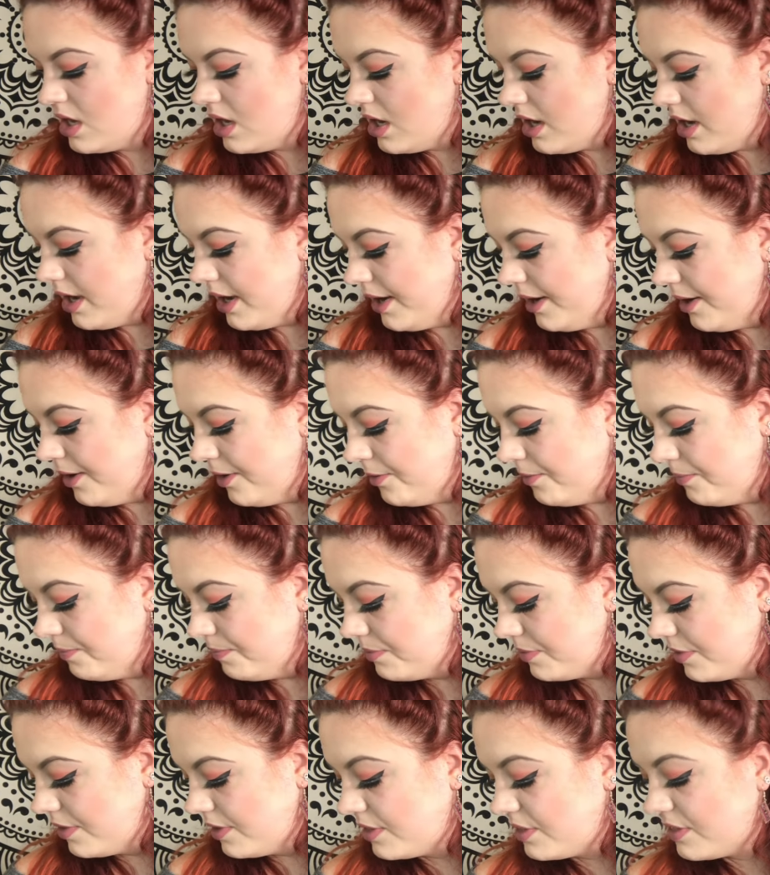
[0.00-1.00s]

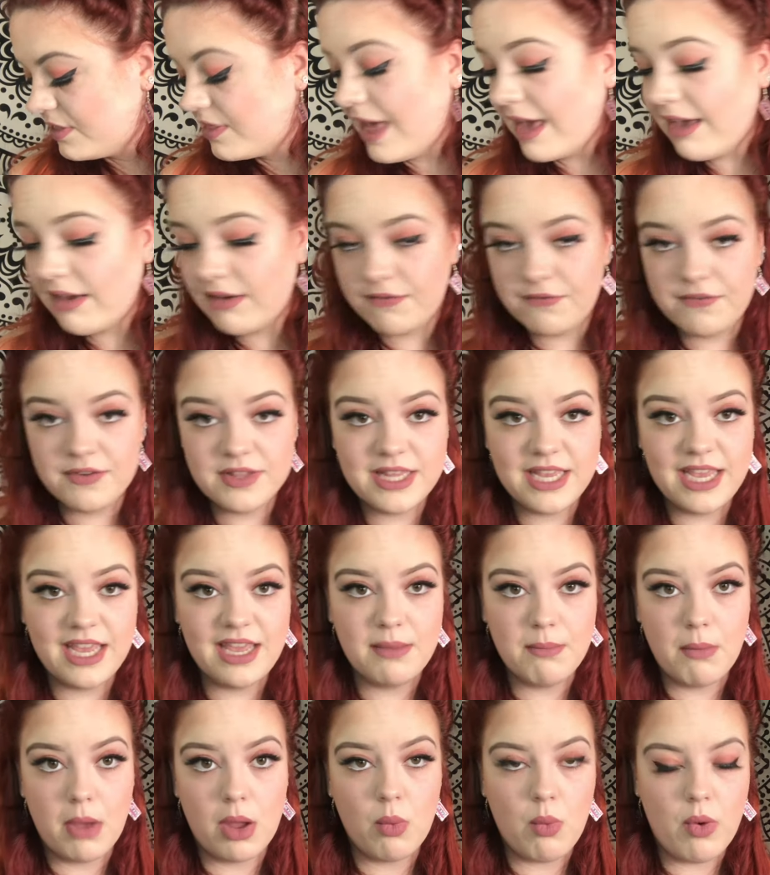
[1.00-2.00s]
Thankfully,
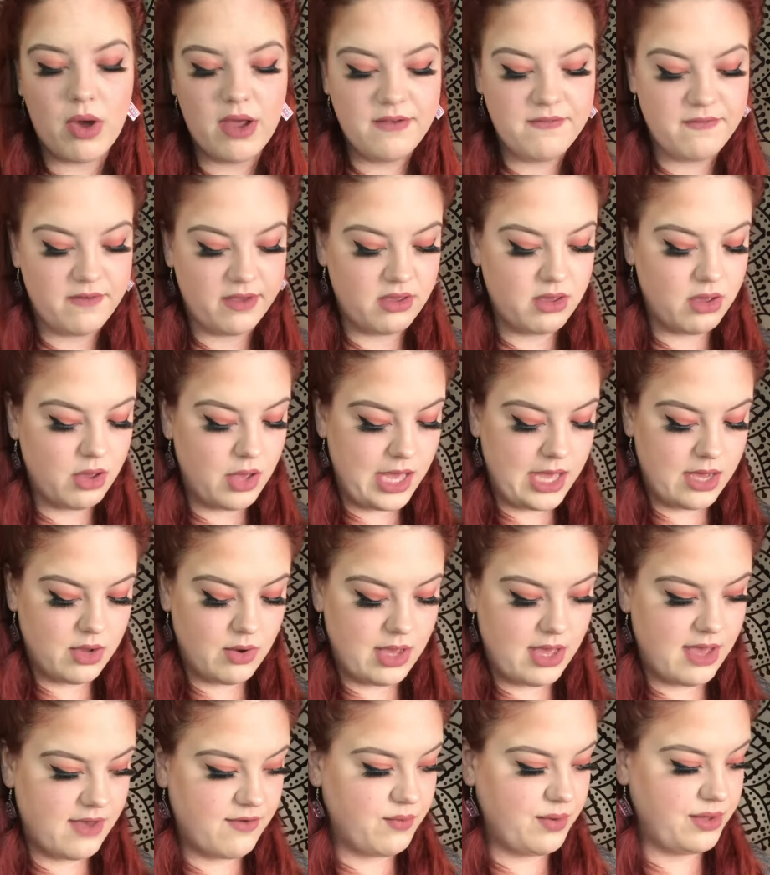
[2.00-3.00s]
my Wi-Fi cut out
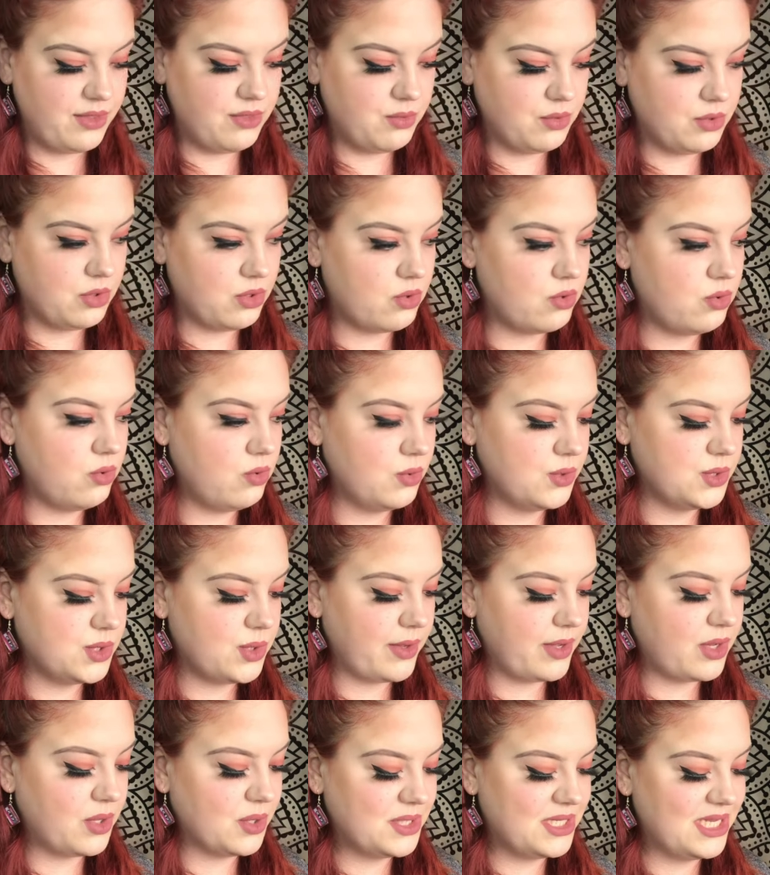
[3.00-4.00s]
halfway through the call, so
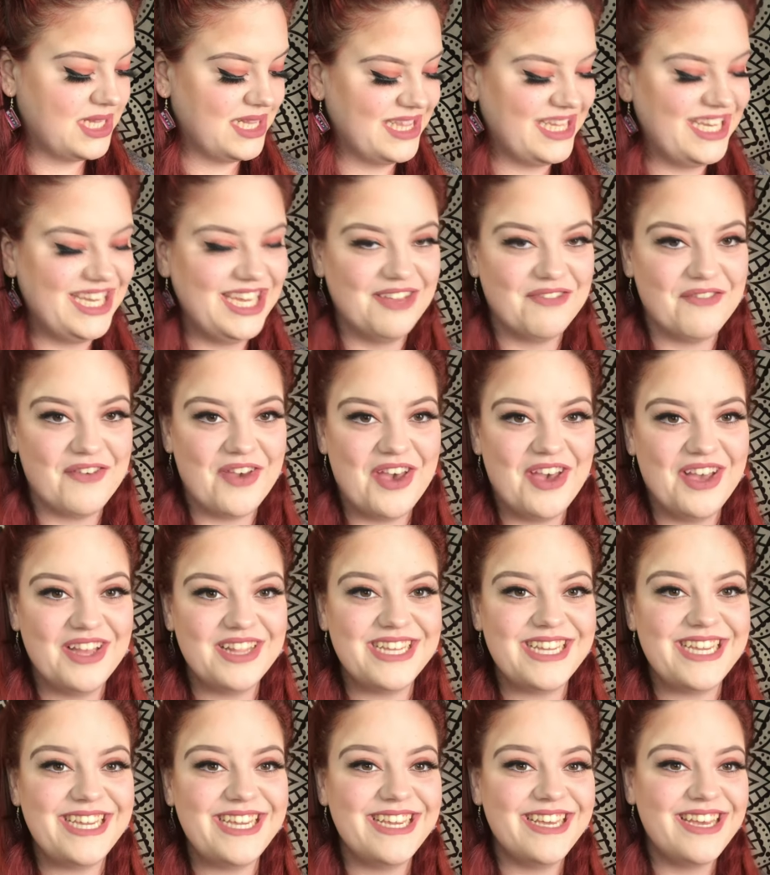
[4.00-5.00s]
I got to leave
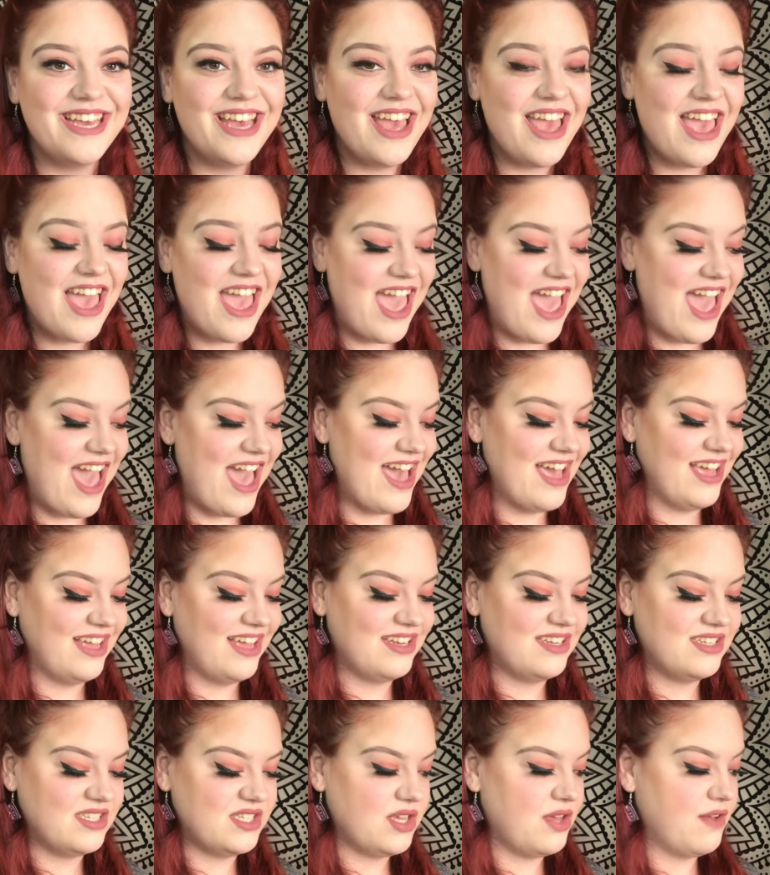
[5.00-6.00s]
early.
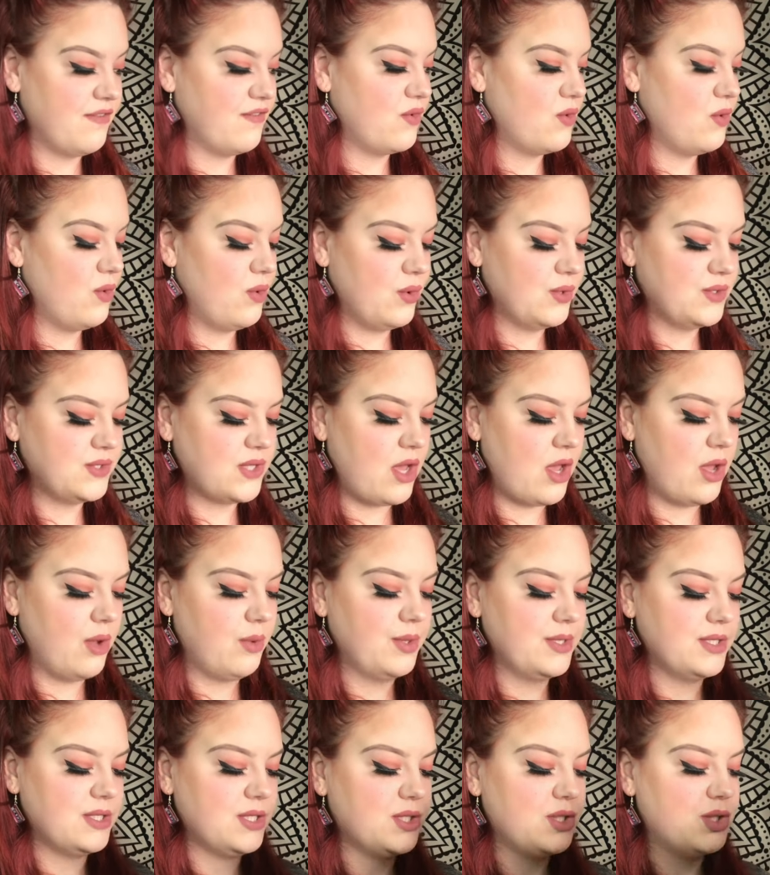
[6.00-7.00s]
And of course, I
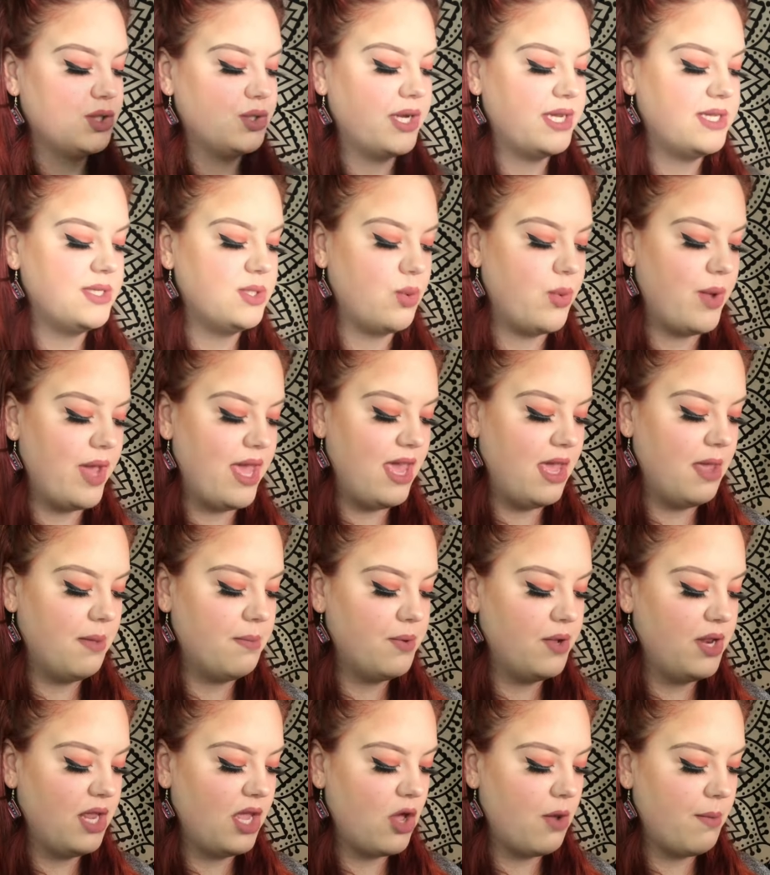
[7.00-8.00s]
was straight away
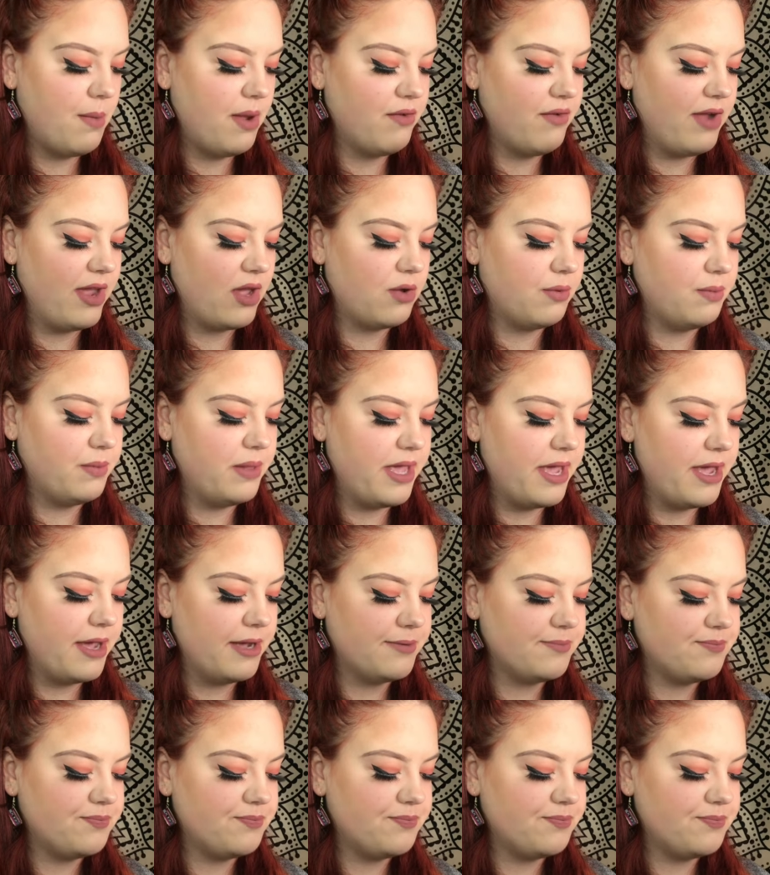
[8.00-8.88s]
putting it on my record player.